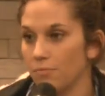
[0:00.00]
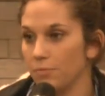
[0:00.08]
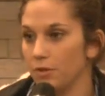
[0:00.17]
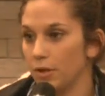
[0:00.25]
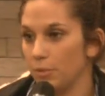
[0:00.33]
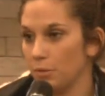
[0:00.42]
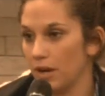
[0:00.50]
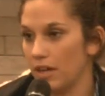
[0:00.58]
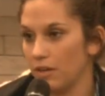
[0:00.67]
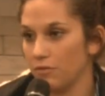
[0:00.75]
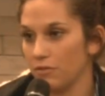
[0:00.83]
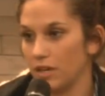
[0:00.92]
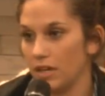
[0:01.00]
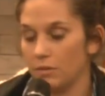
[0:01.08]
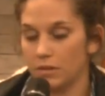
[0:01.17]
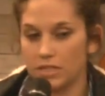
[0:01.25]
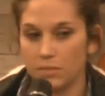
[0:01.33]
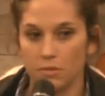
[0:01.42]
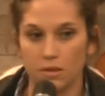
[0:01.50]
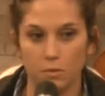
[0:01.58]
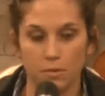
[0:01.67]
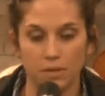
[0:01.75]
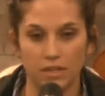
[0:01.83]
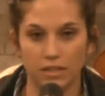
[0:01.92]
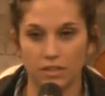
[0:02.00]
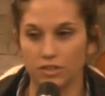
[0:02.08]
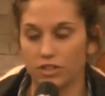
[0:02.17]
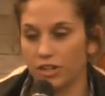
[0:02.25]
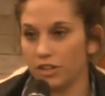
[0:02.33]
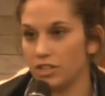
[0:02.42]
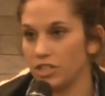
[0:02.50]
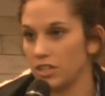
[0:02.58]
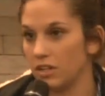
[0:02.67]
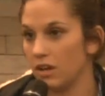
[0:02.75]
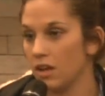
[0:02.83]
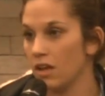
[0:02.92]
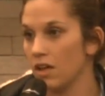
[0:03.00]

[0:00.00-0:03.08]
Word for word: doing Breaking Free with some of the women in the church. And